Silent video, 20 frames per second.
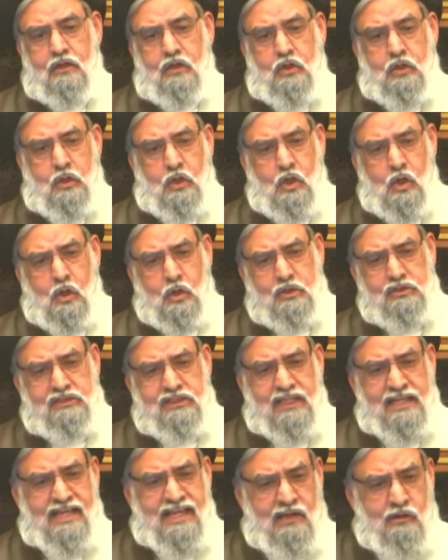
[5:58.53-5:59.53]
notes
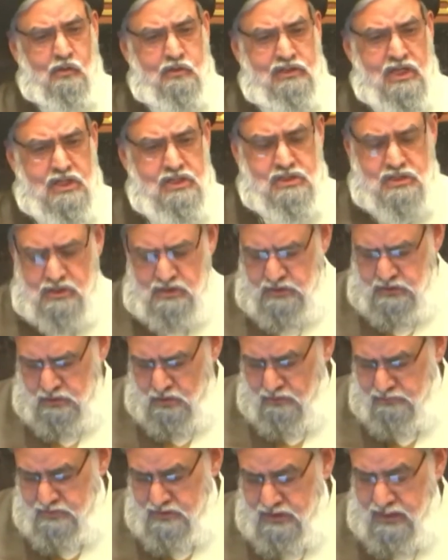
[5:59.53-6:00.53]
and annotations
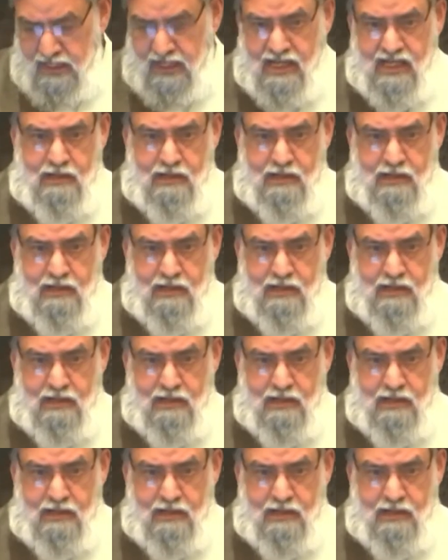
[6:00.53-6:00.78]
of Sheikh